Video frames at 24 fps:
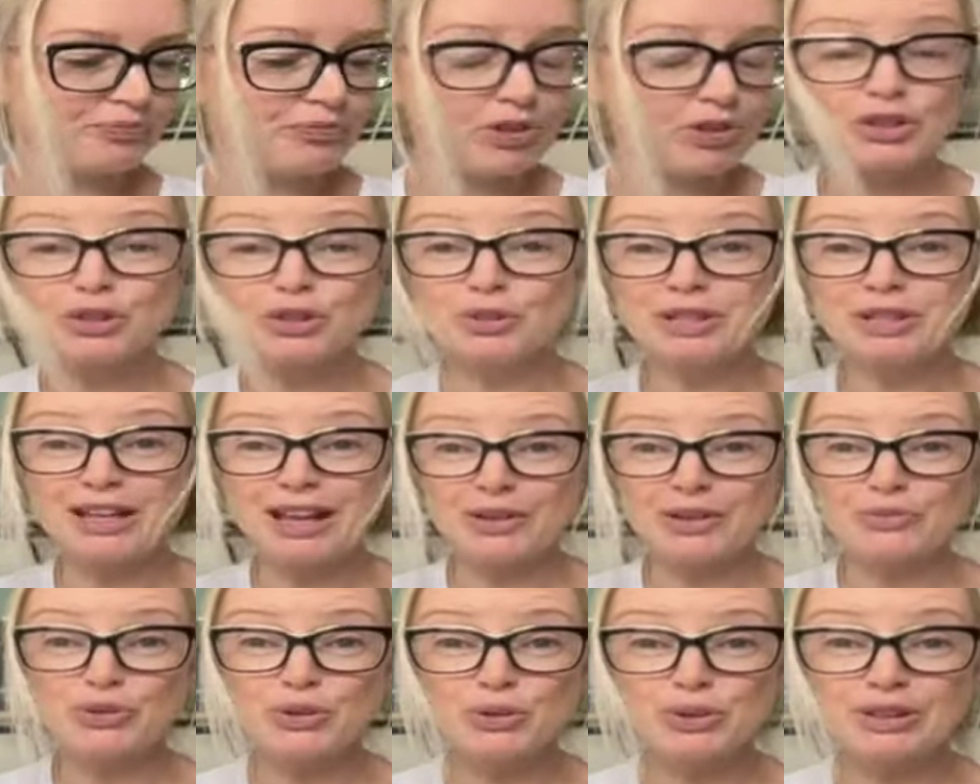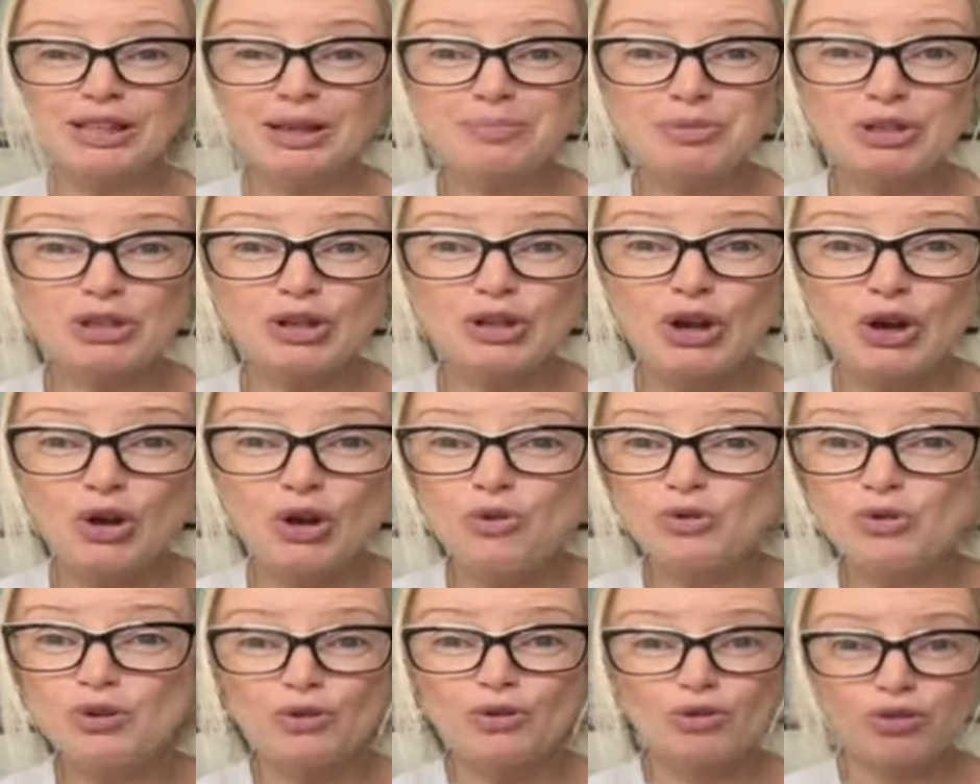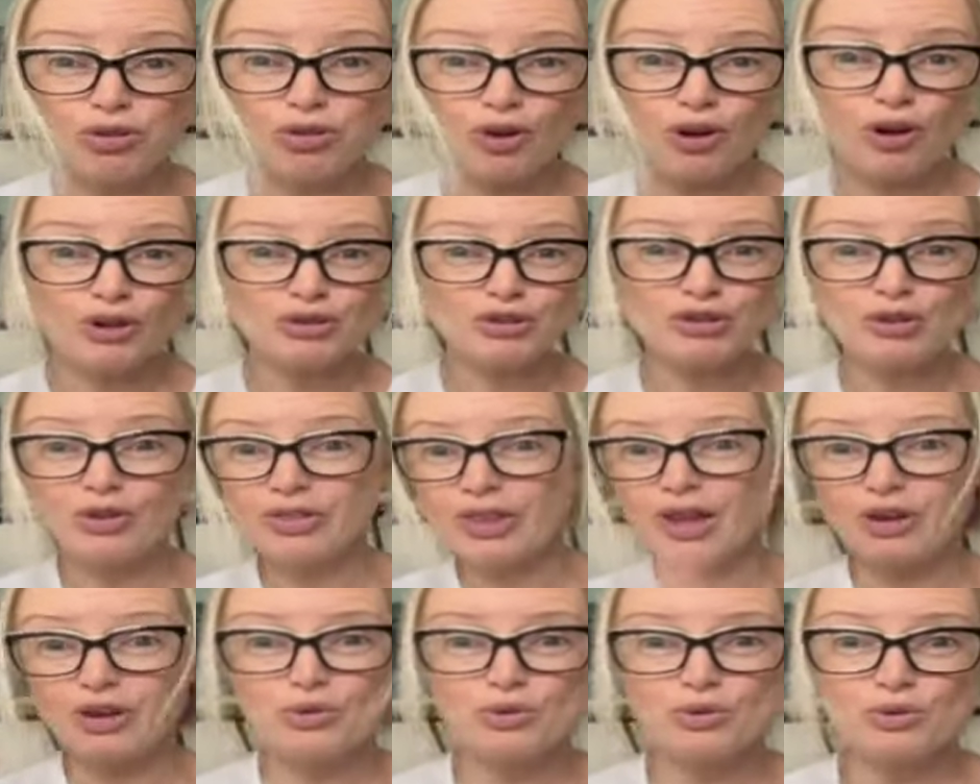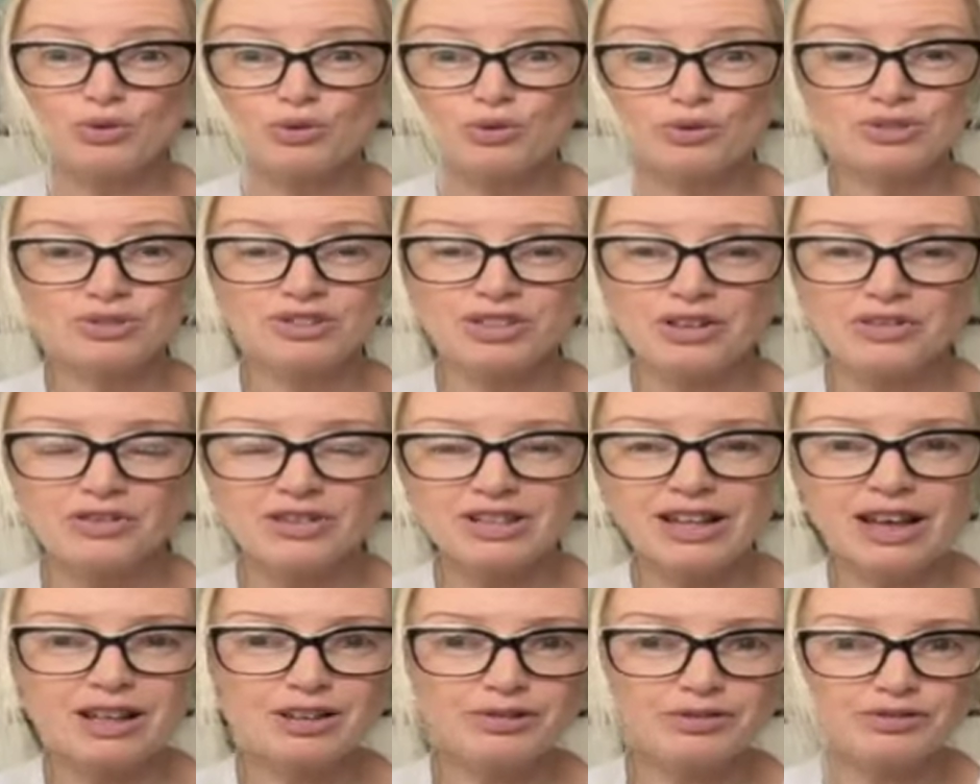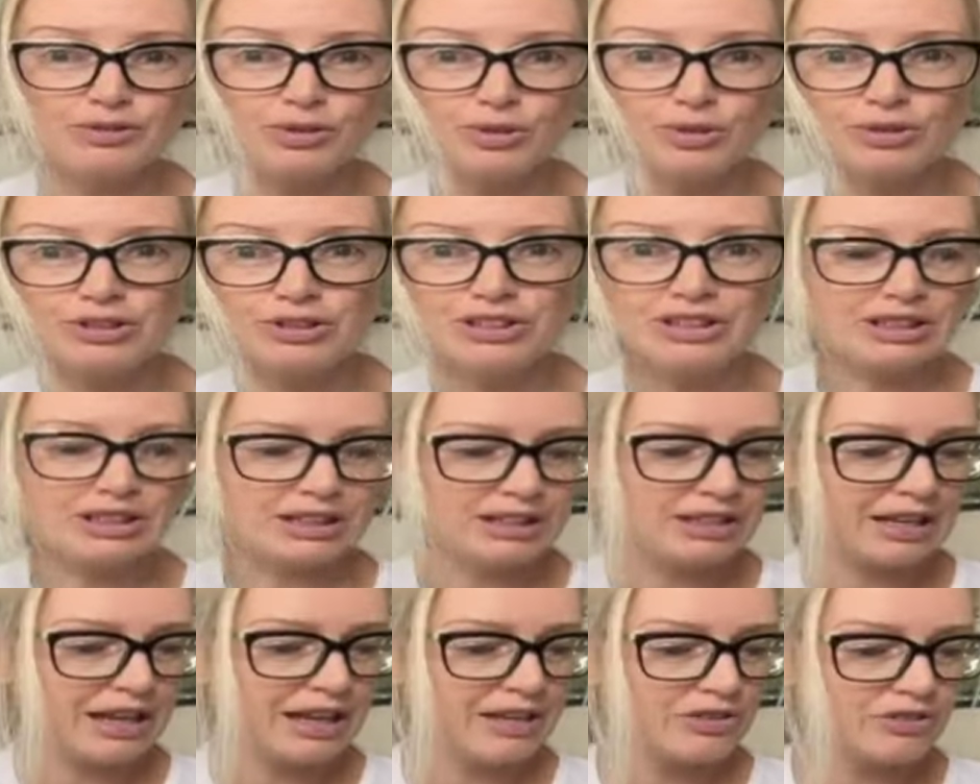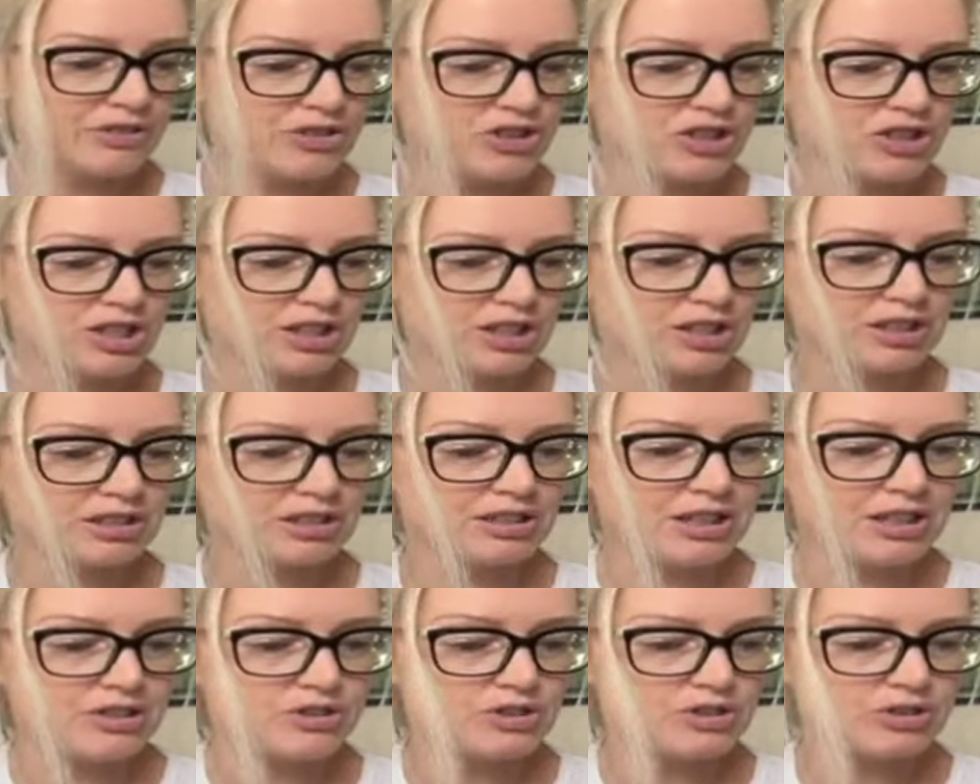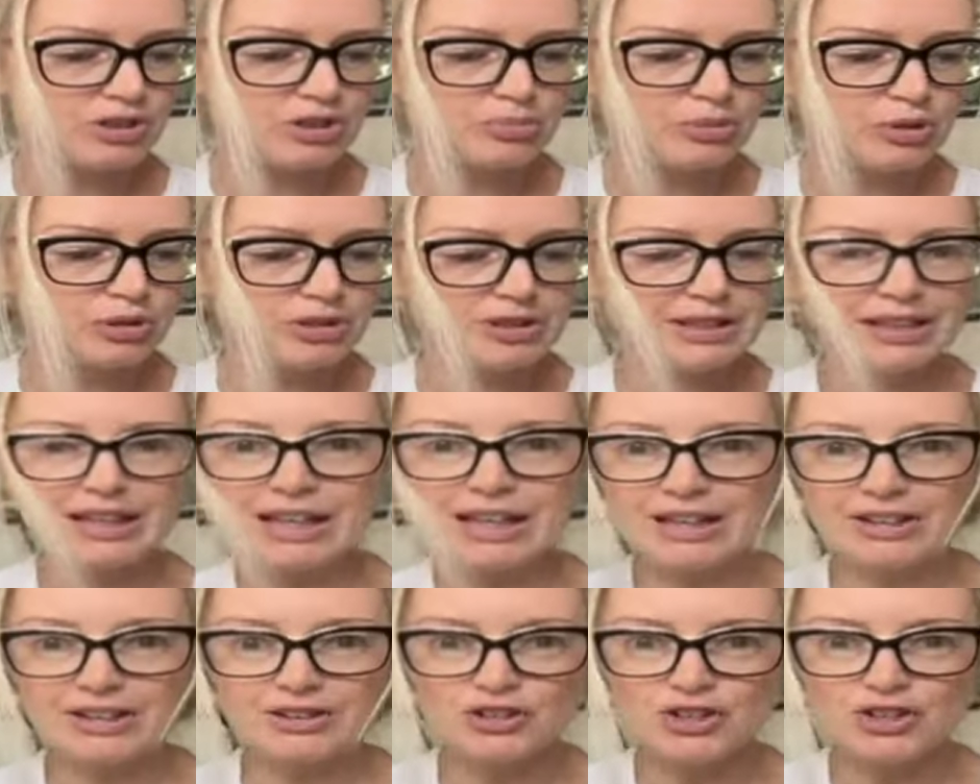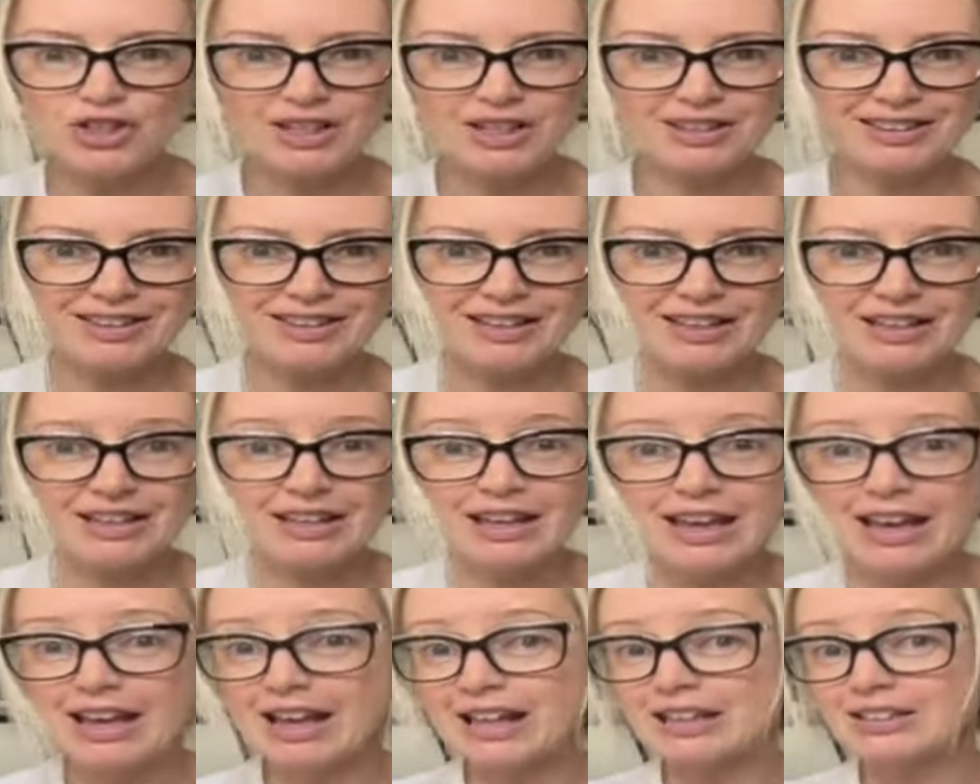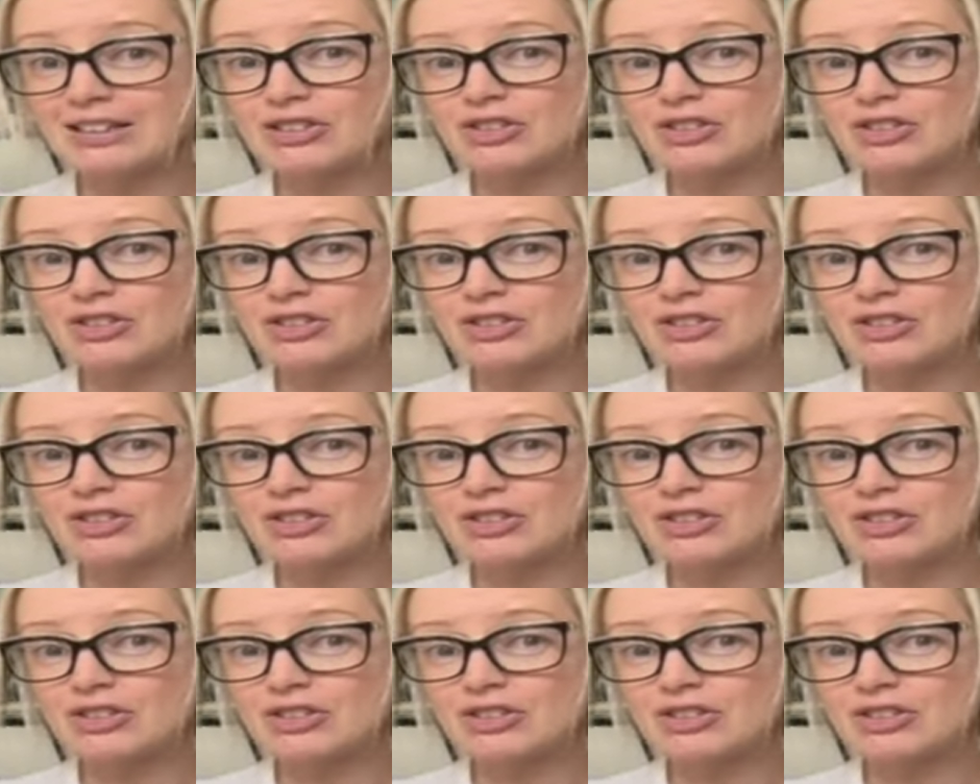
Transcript: So yeah, if you could let me know your thoughts on that whole Southern California energy, Desert Community Energy thing, and